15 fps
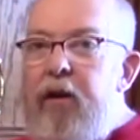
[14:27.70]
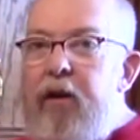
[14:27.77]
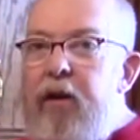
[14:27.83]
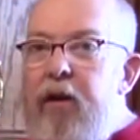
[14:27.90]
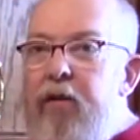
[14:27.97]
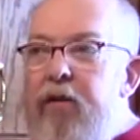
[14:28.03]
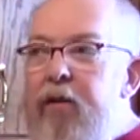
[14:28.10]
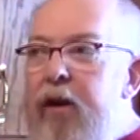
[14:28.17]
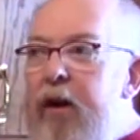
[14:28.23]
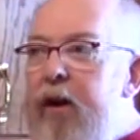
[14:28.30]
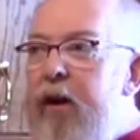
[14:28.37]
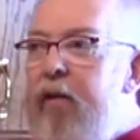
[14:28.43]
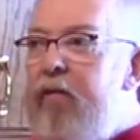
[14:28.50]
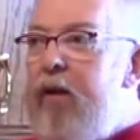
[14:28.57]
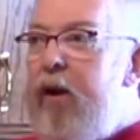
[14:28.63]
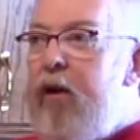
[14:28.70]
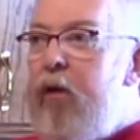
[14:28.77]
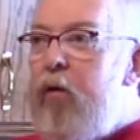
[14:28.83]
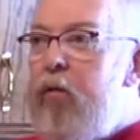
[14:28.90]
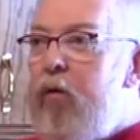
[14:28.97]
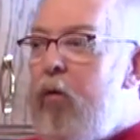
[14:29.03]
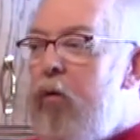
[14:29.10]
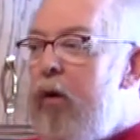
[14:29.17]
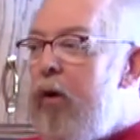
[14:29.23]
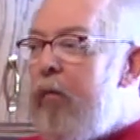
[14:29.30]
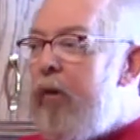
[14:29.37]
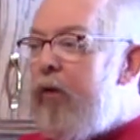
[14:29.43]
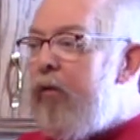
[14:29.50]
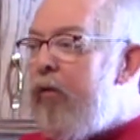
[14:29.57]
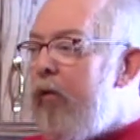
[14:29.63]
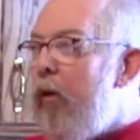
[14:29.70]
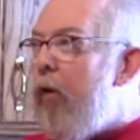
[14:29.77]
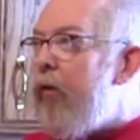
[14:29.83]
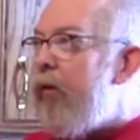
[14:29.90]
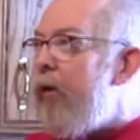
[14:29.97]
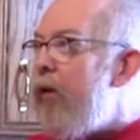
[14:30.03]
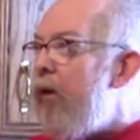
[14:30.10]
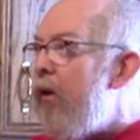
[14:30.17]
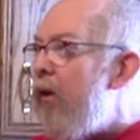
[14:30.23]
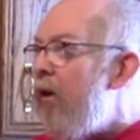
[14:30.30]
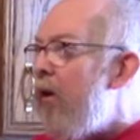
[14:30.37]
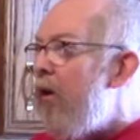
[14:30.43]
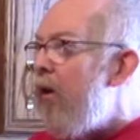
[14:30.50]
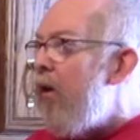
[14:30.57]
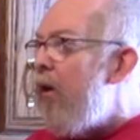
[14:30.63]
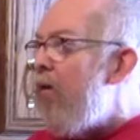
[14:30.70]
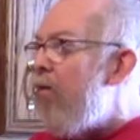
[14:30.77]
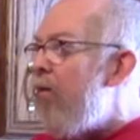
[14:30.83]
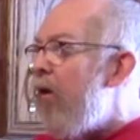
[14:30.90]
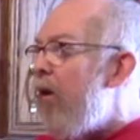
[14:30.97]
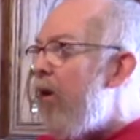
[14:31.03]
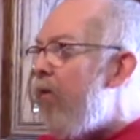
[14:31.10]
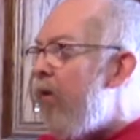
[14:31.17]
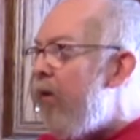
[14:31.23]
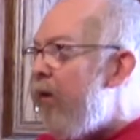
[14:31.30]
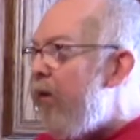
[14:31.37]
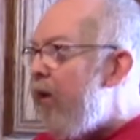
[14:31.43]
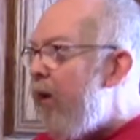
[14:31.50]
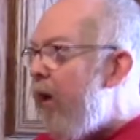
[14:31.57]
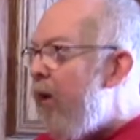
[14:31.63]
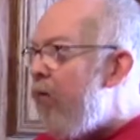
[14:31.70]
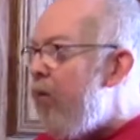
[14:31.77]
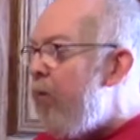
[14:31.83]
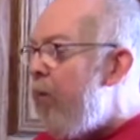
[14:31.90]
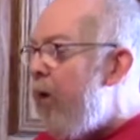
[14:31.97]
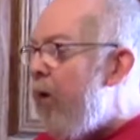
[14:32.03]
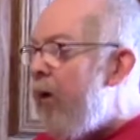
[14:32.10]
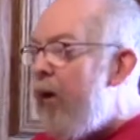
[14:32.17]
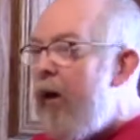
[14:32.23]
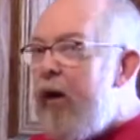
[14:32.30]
it doesn't have that overwhelming salty flavor that the Castleberry has.